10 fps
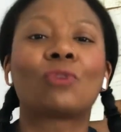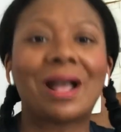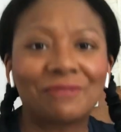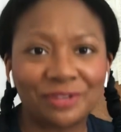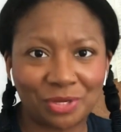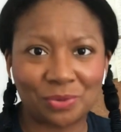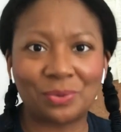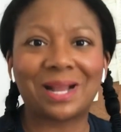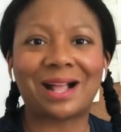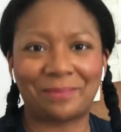
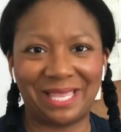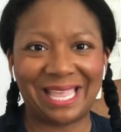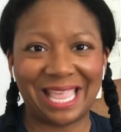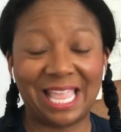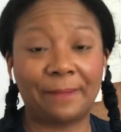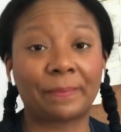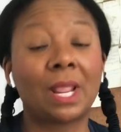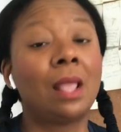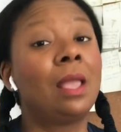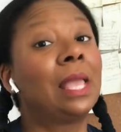revenue coming in.
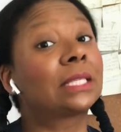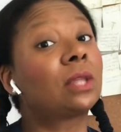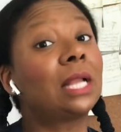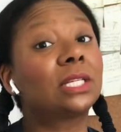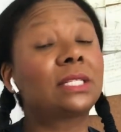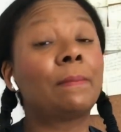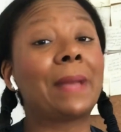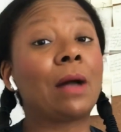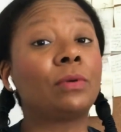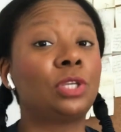It's not just
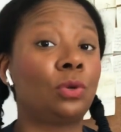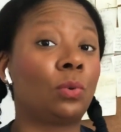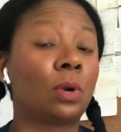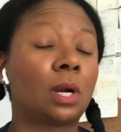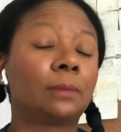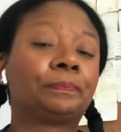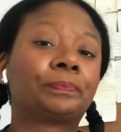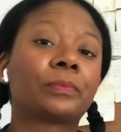about your